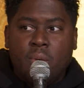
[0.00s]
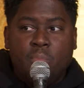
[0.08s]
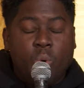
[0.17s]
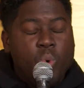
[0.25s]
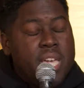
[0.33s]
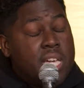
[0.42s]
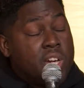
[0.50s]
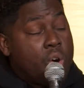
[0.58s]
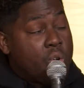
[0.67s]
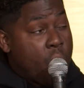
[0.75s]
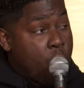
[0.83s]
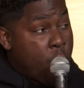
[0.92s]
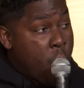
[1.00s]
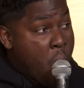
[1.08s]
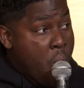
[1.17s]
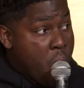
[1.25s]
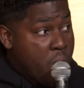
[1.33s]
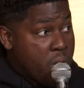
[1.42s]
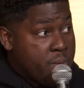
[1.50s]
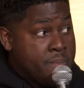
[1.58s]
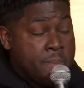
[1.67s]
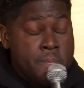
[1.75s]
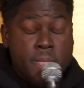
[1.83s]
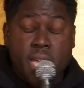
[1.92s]
But we can go to war
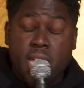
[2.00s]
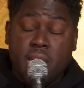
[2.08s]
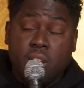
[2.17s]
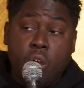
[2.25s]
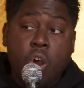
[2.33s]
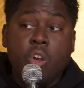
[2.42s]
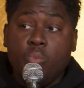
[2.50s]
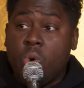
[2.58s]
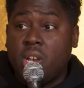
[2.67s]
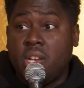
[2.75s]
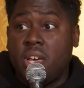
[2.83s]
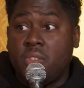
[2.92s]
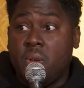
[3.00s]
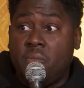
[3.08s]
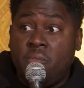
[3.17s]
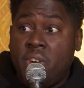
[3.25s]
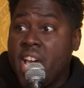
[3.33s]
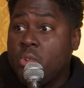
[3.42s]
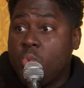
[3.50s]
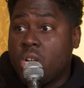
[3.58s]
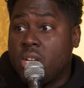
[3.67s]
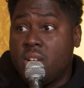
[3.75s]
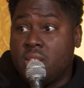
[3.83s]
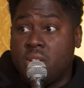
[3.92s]
and hurt one another and fight one
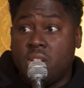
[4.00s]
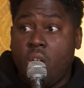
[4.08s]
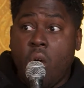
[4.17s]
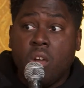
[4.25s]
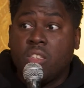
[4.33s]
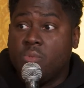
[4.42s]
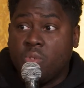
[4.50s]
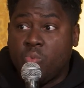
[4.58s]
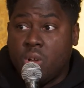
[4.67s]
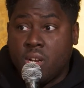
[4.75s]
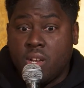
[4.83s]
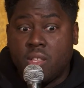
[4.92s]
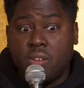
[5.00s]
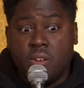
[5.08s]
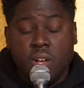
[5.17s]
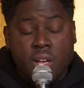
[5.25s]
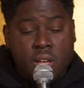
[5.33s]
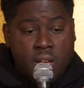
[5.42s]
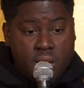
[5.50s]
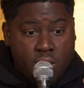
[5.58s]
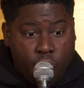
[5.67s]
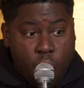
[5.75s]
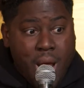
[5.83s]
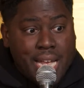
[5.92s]
another and argue with one another
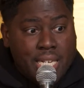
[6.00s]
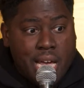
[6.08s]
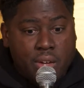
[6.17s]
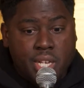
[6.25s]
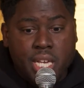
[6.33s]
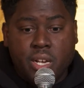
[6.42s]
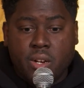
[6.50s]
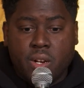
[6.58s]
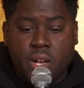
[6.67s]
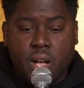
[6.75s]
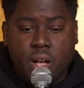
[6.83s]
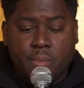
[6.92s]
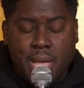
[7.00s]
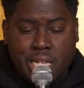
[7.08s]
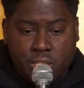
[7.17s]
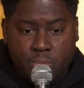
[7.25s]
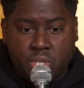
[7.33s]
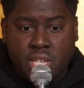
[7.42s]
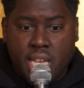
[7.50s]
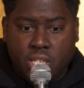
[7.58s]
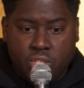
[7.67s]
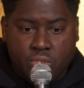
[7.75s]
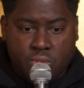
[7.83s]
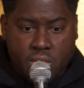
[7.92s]
right down here um, as it
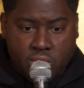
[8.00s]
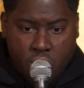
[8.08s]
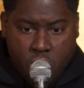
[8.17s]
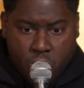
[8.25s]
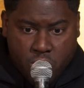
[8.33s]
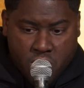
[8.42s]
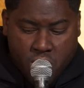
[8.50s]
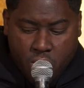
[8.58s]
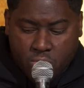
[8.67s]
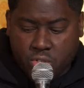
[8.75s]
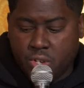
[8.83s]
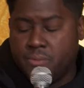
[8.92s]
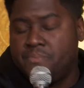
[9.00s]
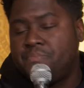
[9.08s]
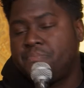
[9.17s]
pertains to this earthly culture